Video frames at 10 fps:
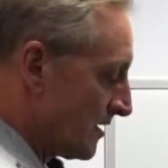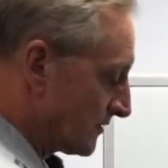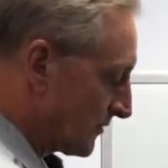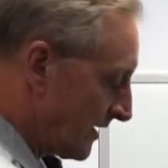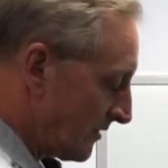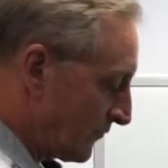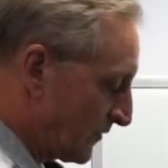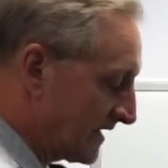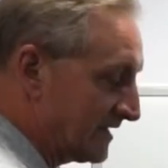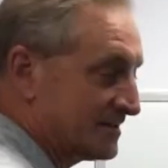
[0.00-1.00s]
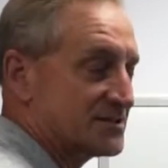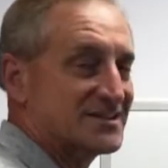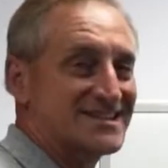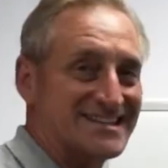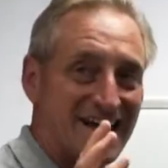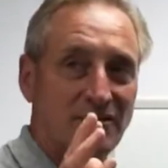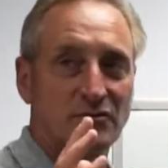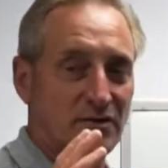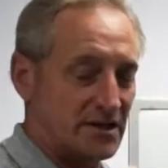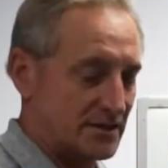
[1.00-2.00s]
So now if we get into sound
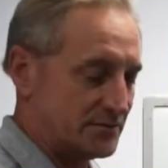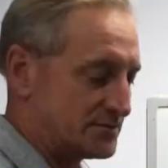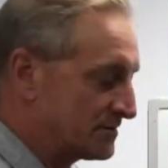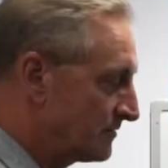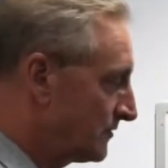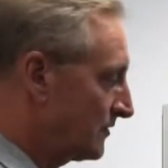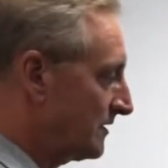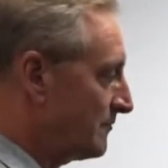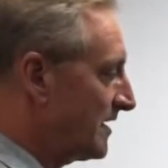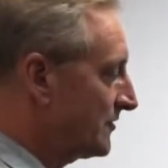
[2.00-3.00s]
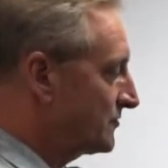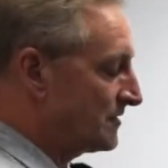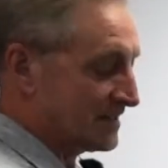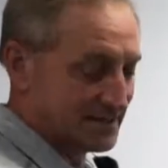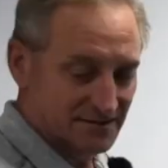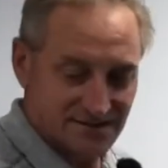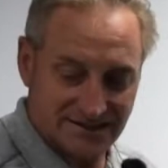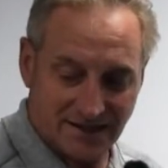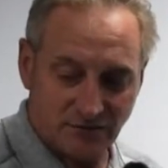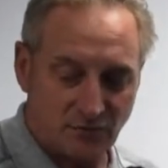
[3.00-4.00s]
waves, you can imagine that the
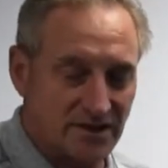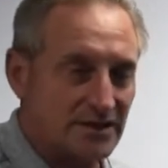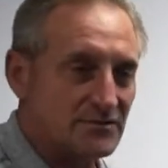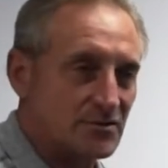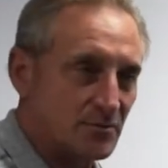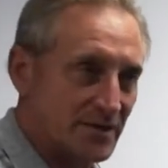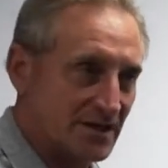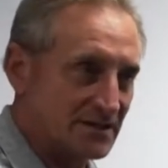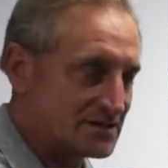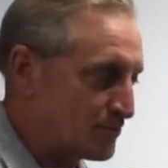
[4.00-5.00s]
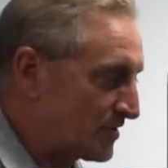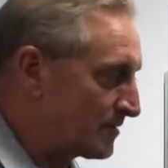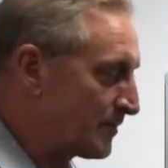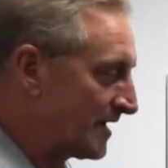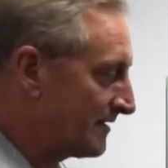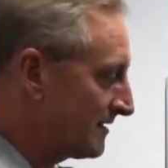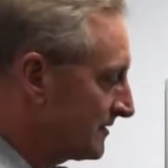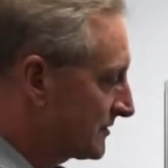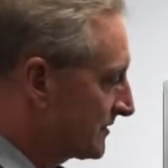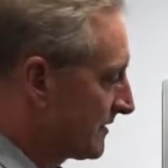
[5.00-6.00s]
sound waves are being spread by
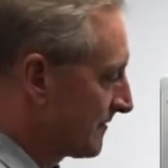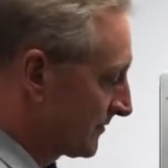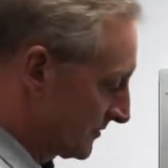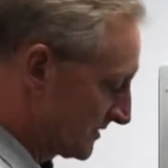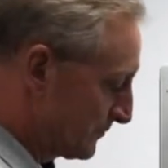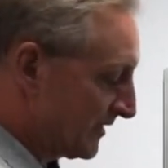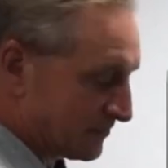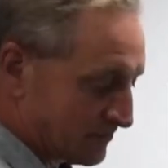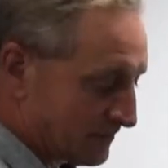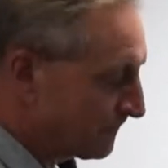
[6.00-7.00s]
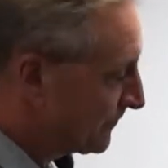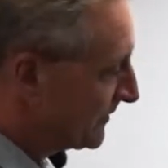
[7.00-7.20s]
this speaker.